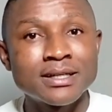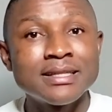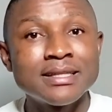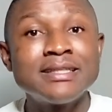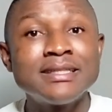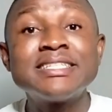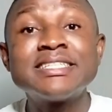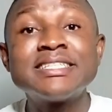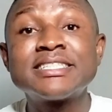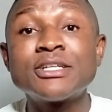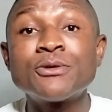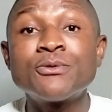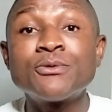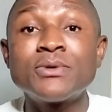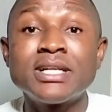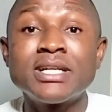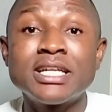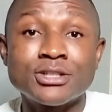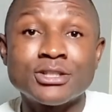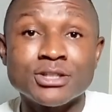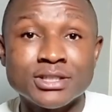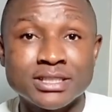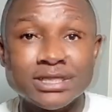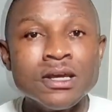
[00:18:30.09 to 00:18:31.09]
This is a
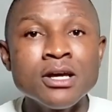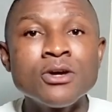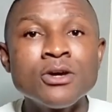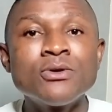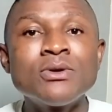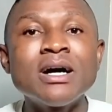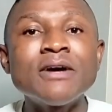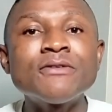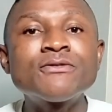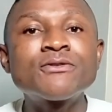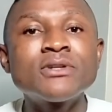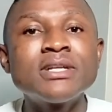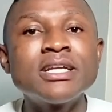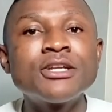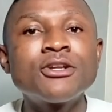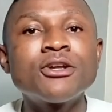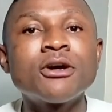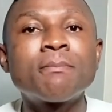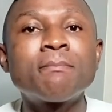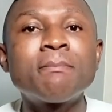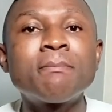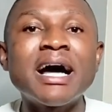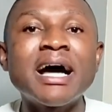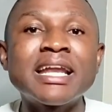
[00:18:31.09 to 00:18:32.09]
relationship. You have to let
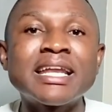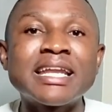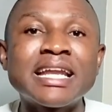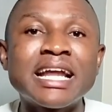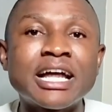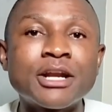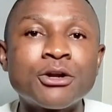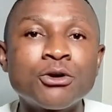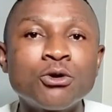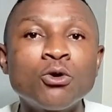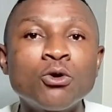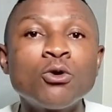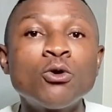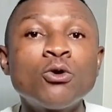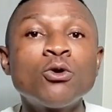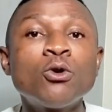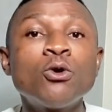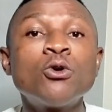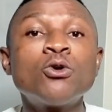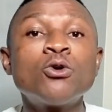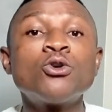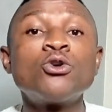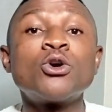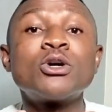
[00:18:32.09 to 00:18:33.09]
your partner
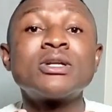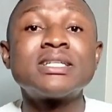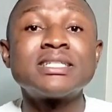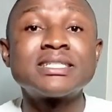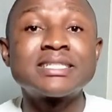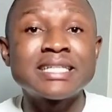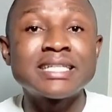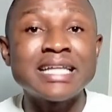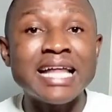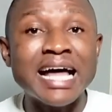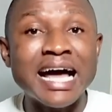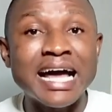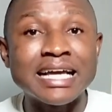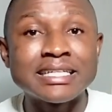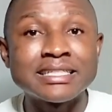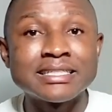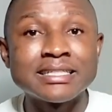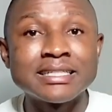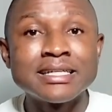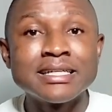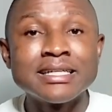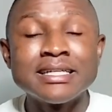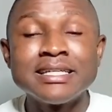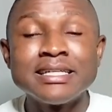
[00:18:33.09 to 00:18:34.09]
know your dislikes.
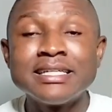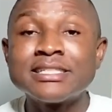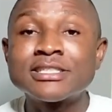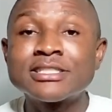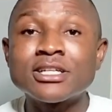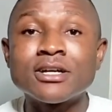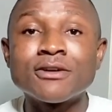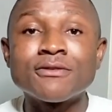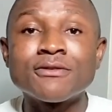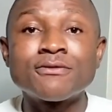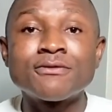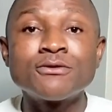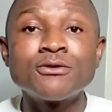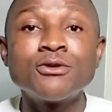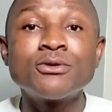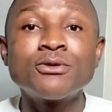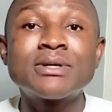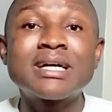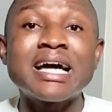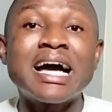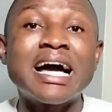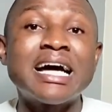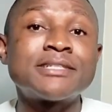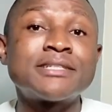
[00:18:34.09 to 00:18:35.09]
Instead of you
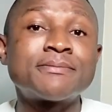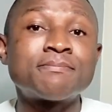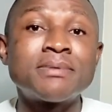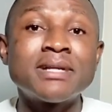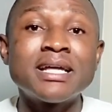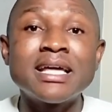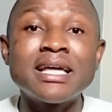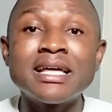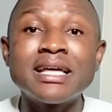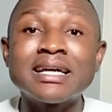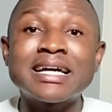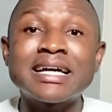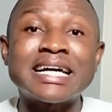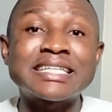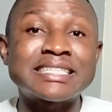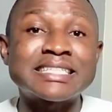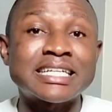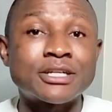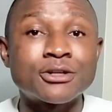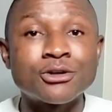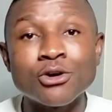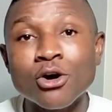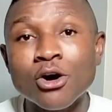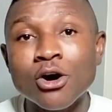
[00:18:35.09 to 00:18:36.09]
guys playing cat
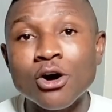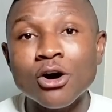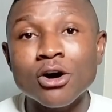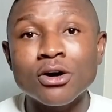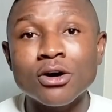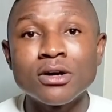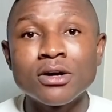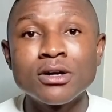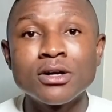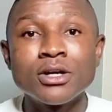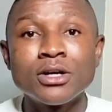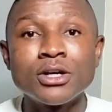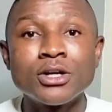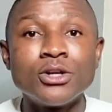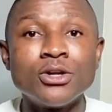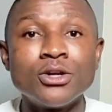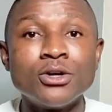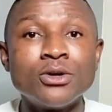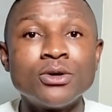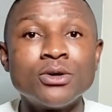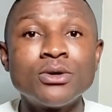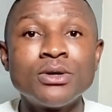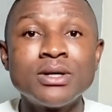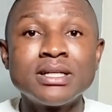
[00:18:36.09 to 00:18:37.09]
and dog, you
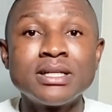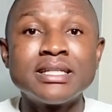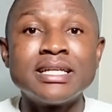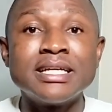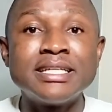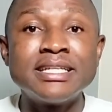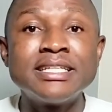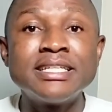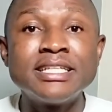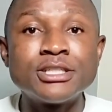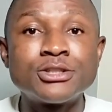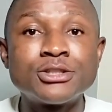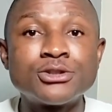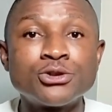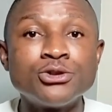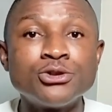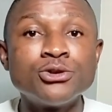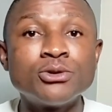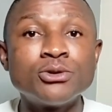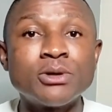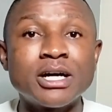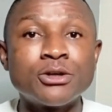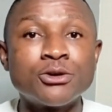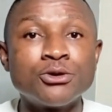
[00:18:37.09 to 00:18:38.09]
know, they did this to
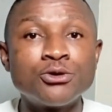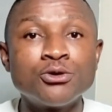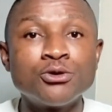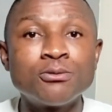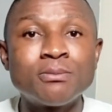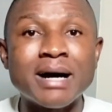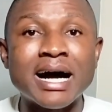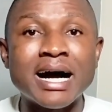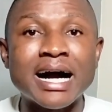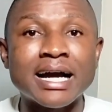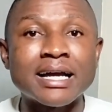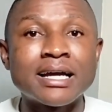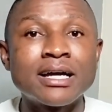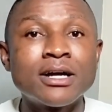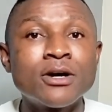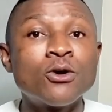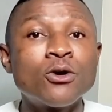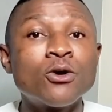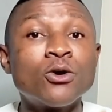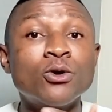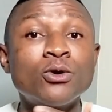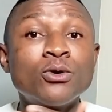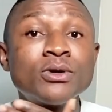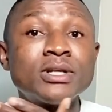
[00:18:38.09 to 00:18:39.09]
you and you do back.
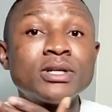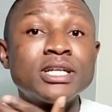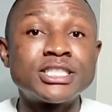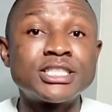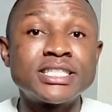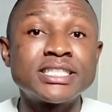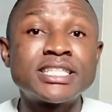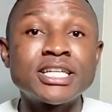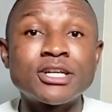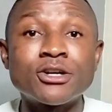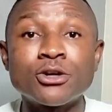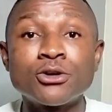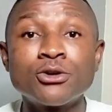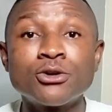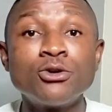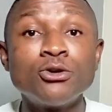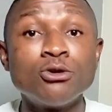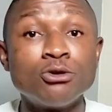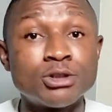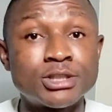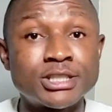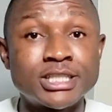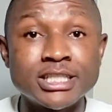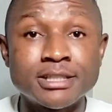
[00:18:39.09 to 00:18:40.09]
Oh, they cheated on you,
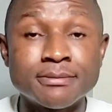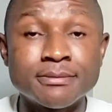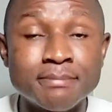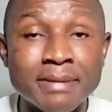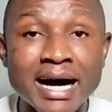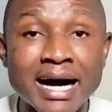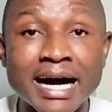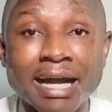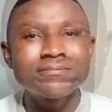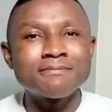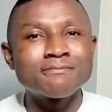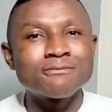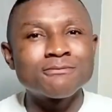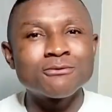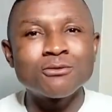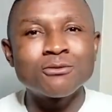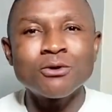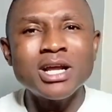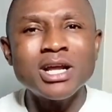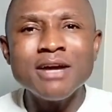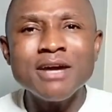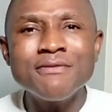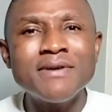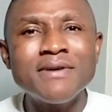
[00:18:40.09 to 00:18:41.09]
you cheat back.
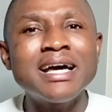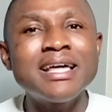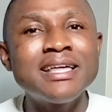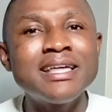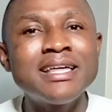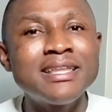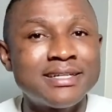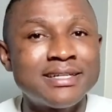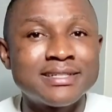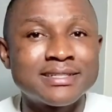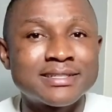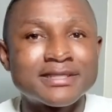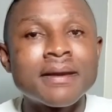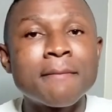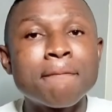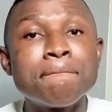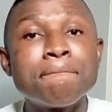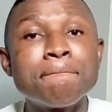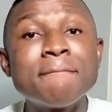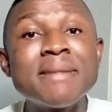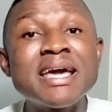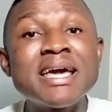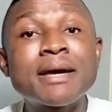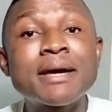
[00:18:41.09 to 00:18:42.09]
Whatever it is,
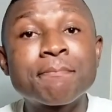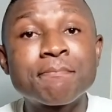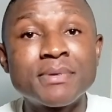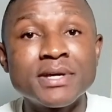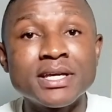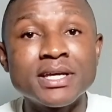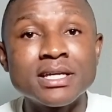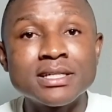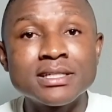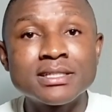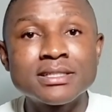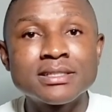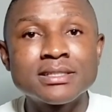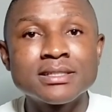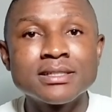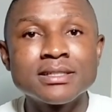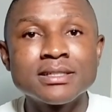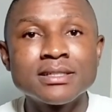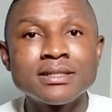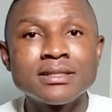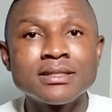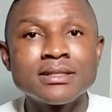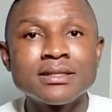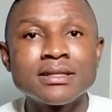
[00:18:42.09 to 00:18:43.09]
make peace
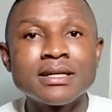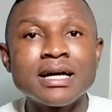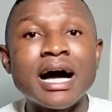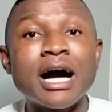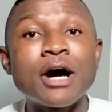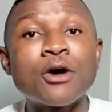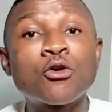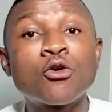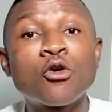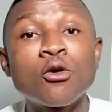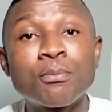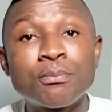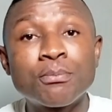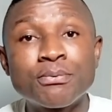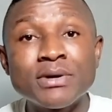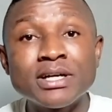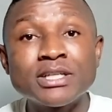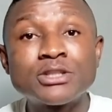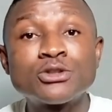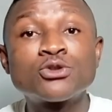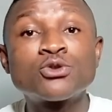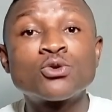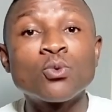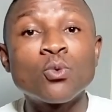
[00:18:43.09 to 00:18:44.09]
and
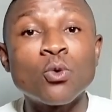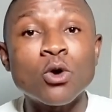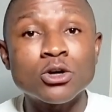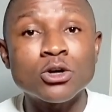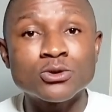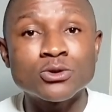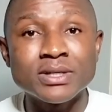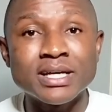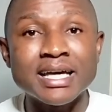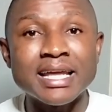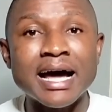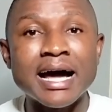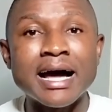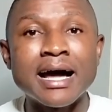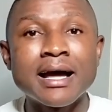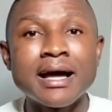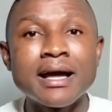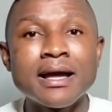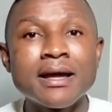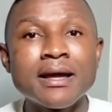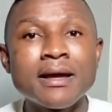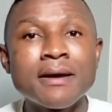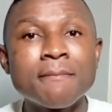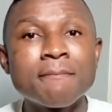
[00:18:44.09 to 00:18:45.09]
cooperate to work together.
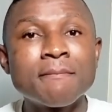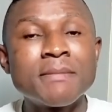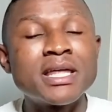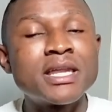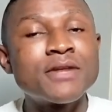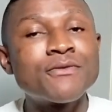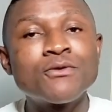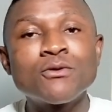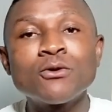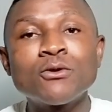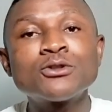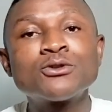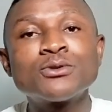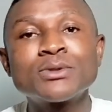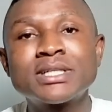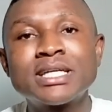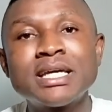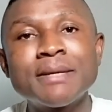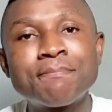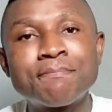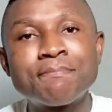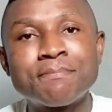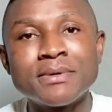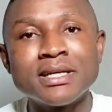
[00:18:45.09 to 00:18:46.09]
But if you want to
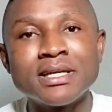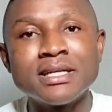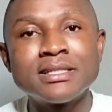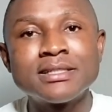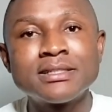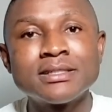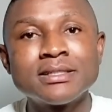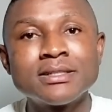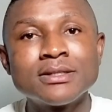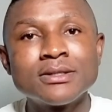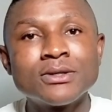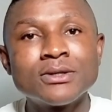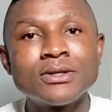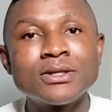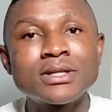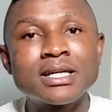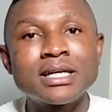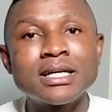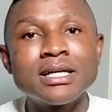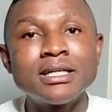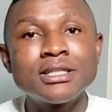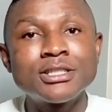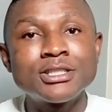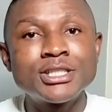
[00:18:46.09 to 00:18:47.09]
keep peace,
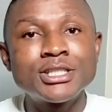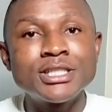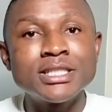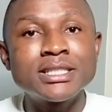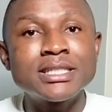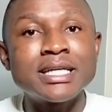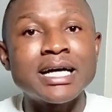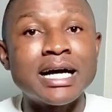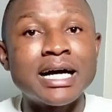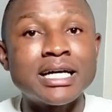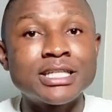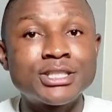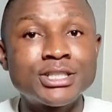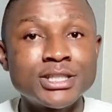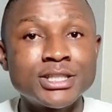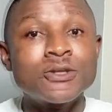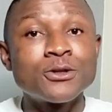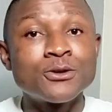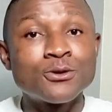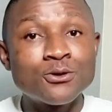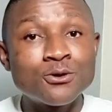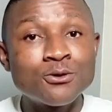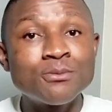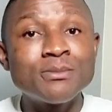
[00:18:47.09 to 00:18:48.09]
okay, cheat, I
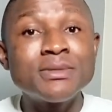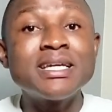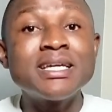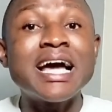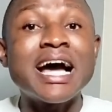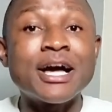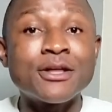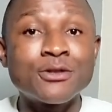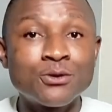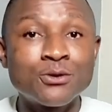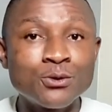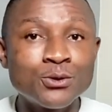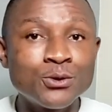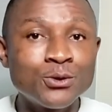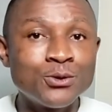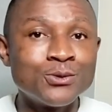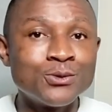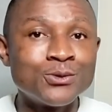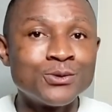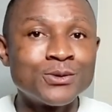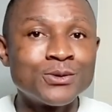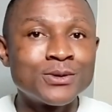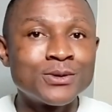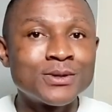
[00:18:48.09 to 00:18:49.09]
cheat, do me, I do
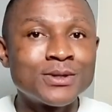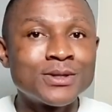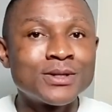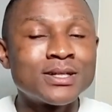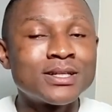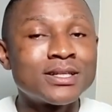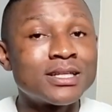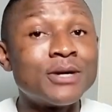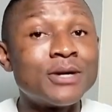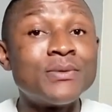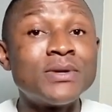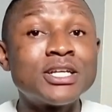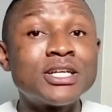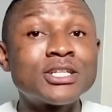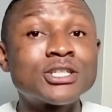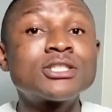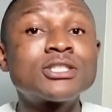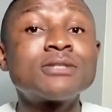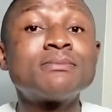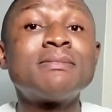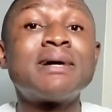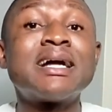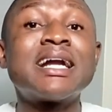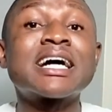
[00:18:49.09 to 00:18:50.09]
you. The
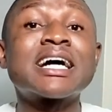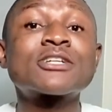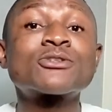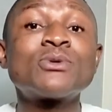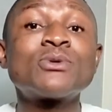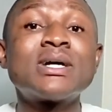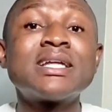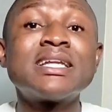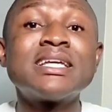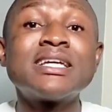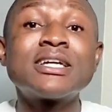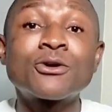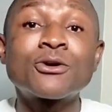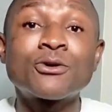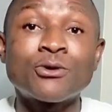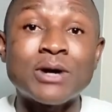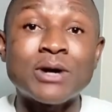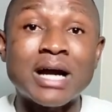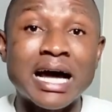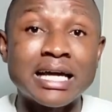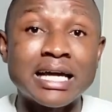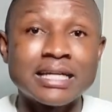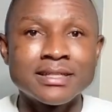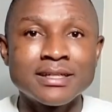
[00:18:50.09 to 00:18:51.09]
relationship might actually
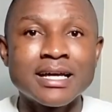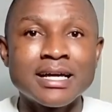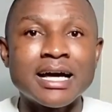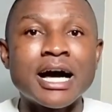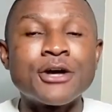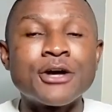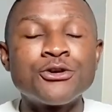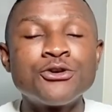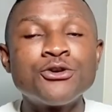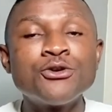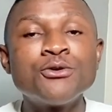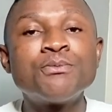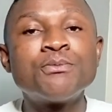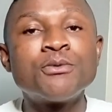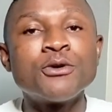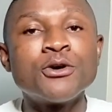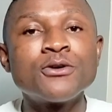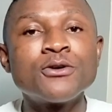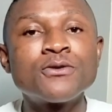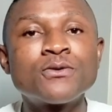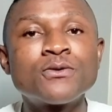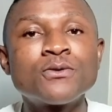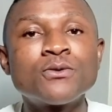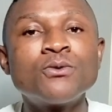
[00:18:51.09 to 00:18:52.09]
crash. And you
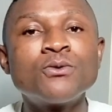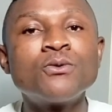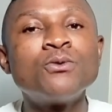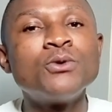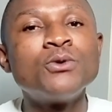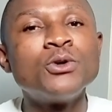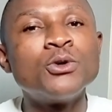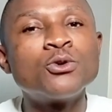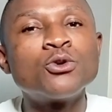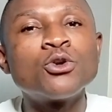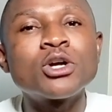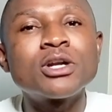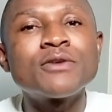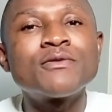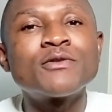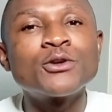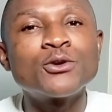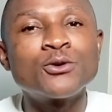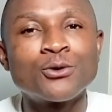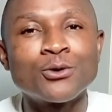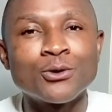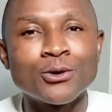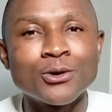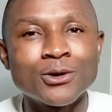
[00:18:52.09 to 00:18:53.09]
both, you will not even
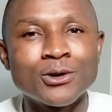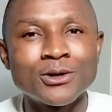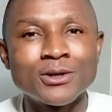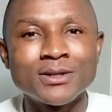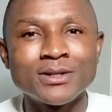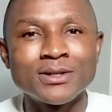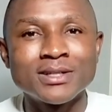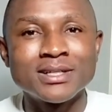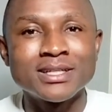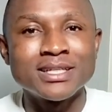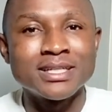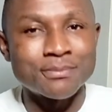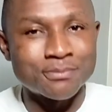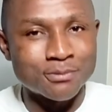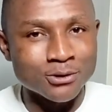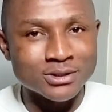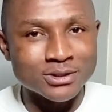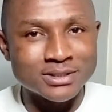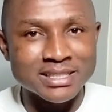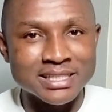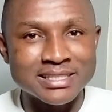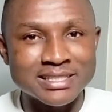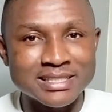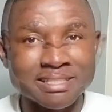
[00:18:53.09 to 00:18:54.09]
grow in the
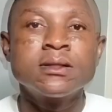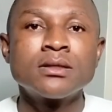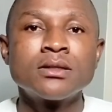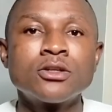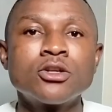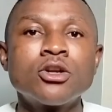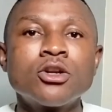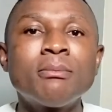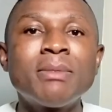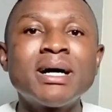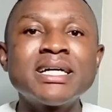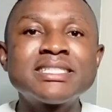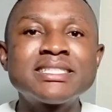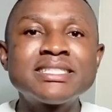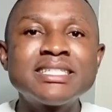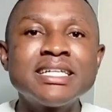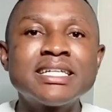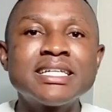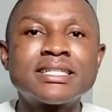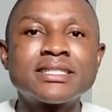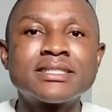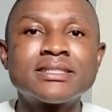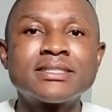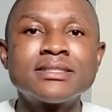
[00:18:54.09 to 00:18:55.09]
process. Number
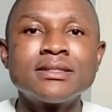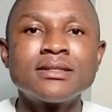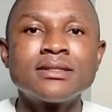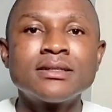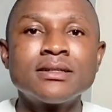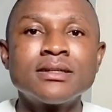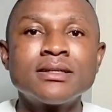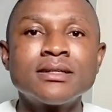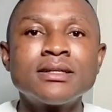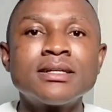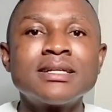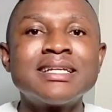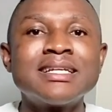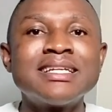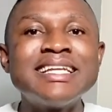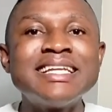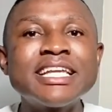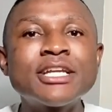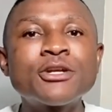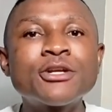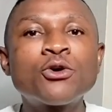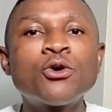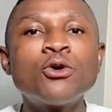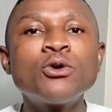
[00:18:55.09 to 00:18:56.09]
six,
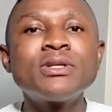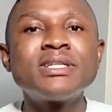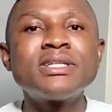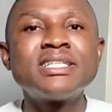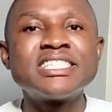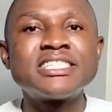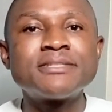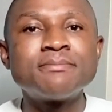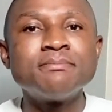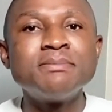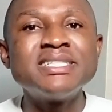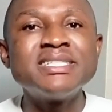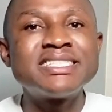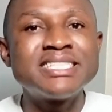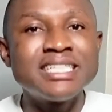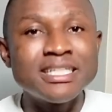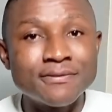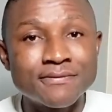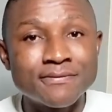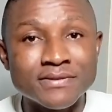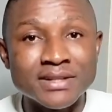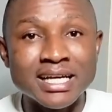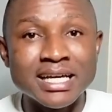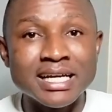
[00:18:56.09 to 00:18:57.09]
let go
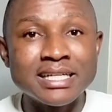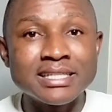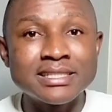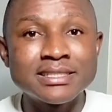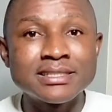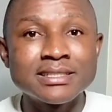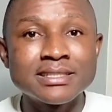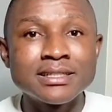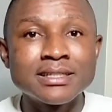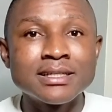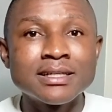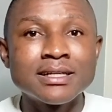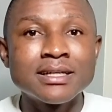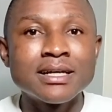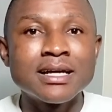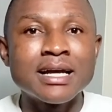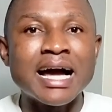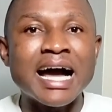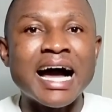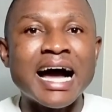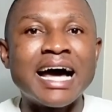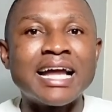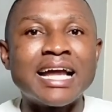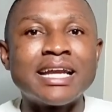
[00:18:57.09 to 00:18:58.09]
dismissiveness
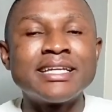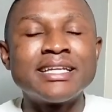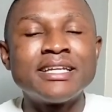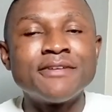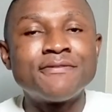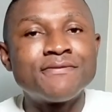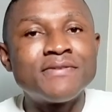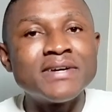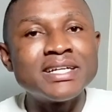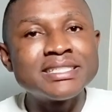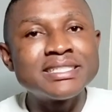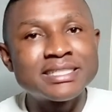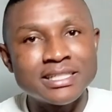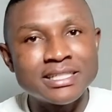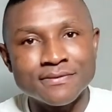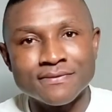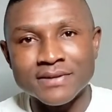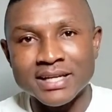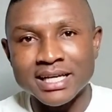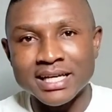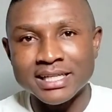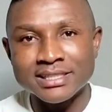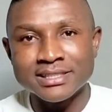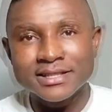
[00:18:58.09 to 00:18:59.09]
and
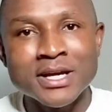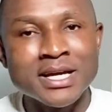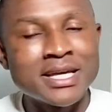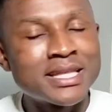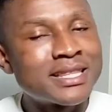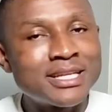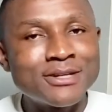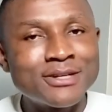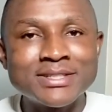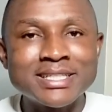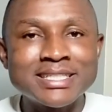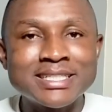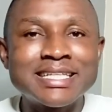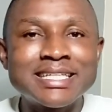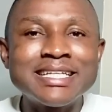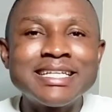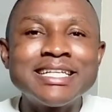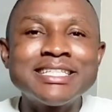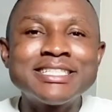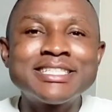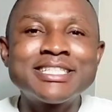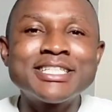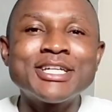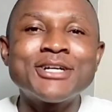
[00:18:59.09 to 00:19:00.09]
defensiveness. There is a
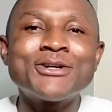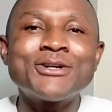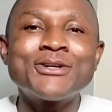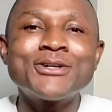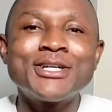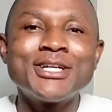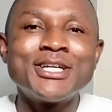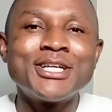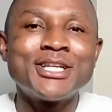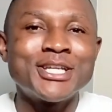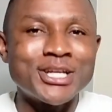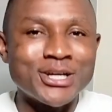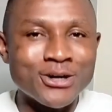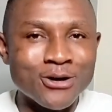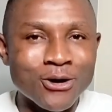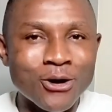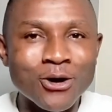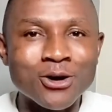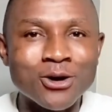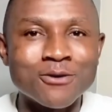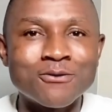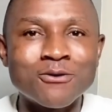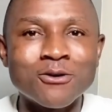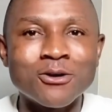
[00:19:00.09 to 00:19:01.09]
tendency in
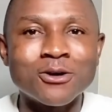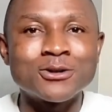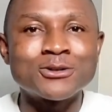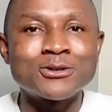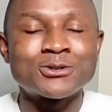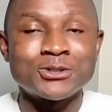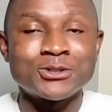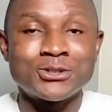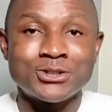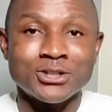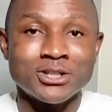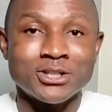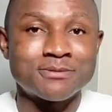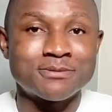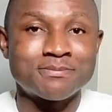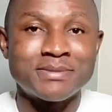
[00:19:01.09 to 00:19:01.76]
all of us to just be